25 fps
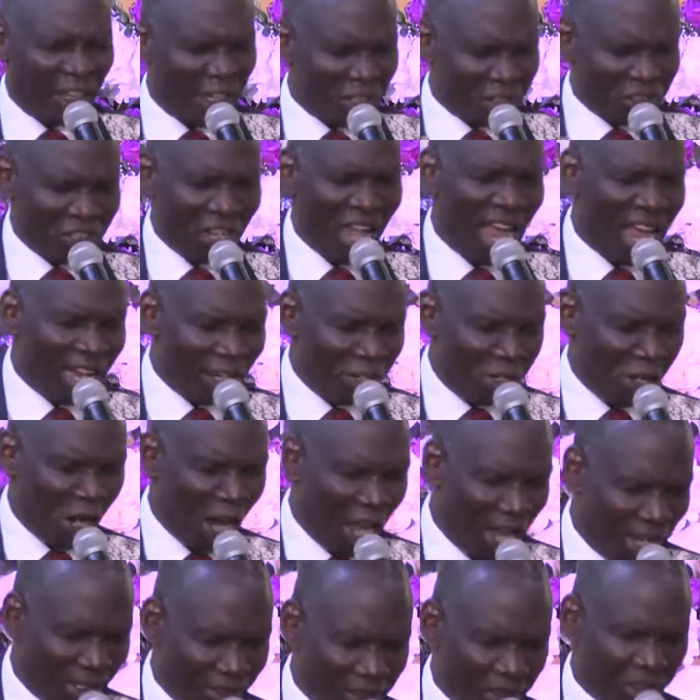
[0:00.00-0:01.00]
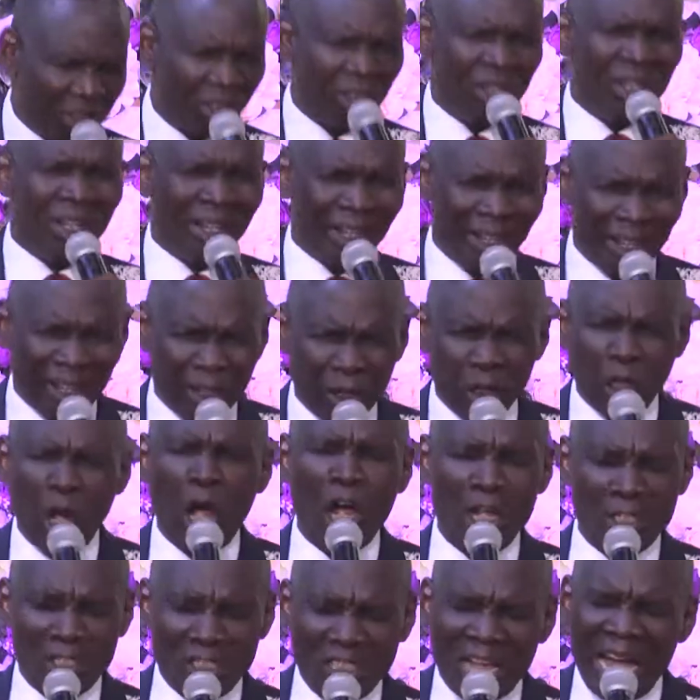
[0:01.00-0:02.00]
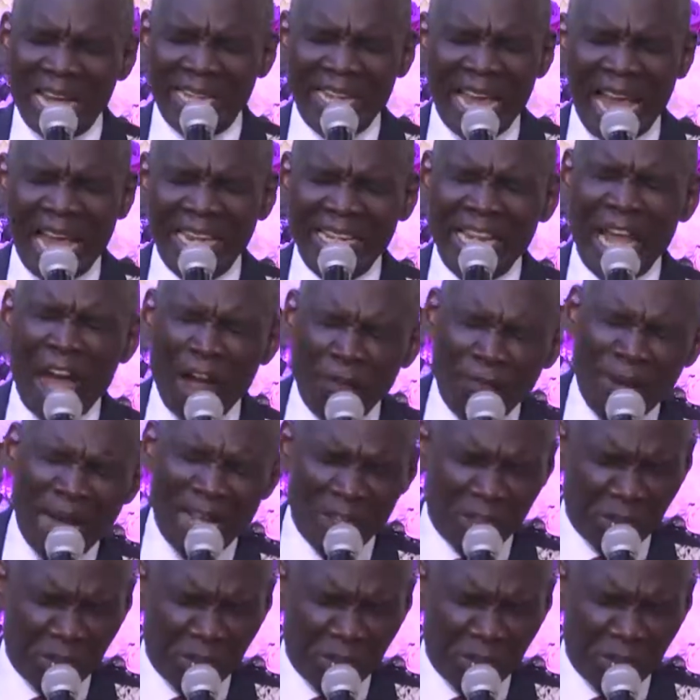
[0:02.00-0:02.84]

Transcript: his agents concerning any of my